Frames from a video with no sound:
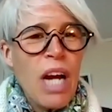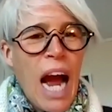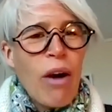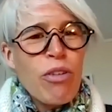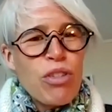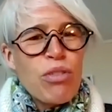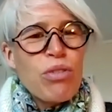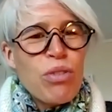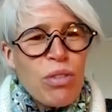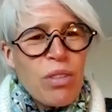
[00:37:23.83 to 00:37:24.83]
How do
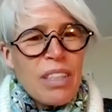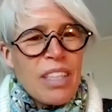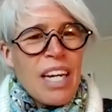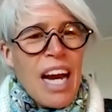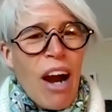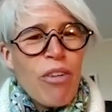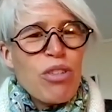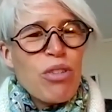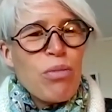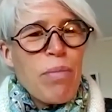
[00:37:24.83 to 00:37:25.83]
you
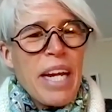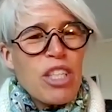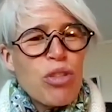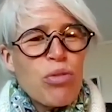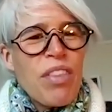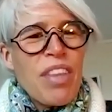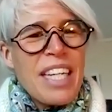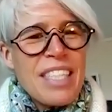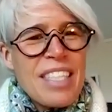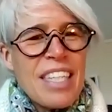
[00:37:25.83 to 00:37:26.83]
make sure that
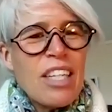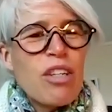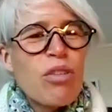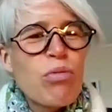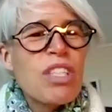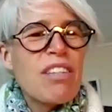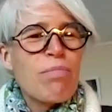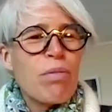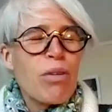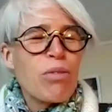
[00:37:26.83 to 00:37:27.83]
it's an inclusive
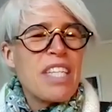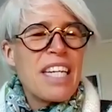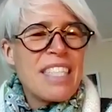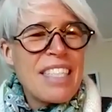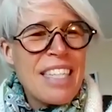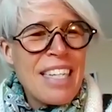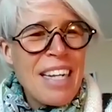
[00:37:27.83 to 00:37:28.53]
process?